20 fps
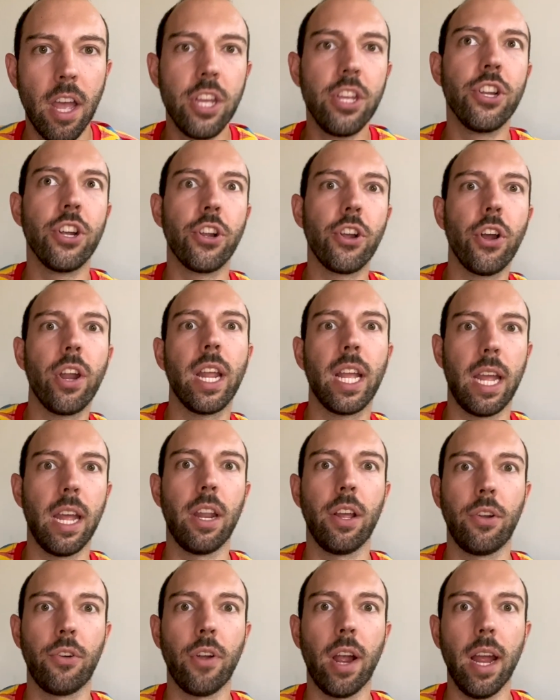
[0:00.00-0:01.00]
you're going to get
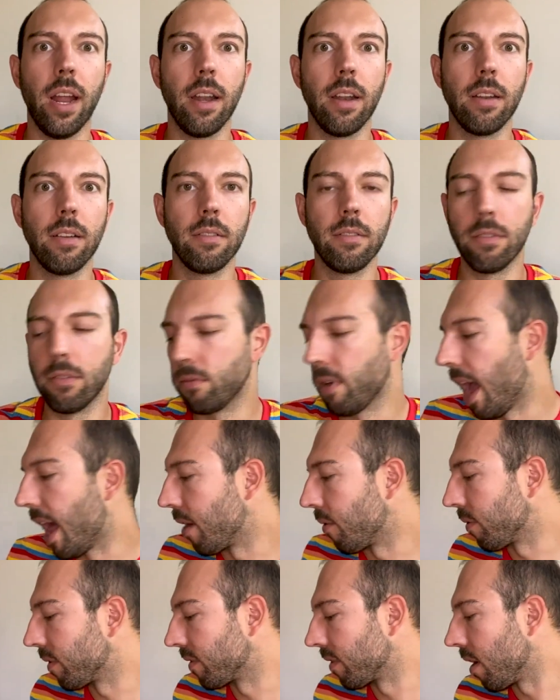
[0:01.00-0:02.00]
a great
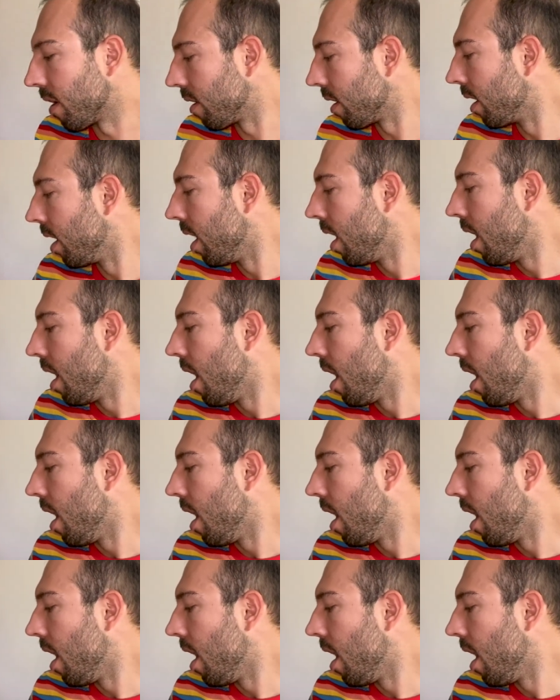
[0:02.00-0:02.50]
end result.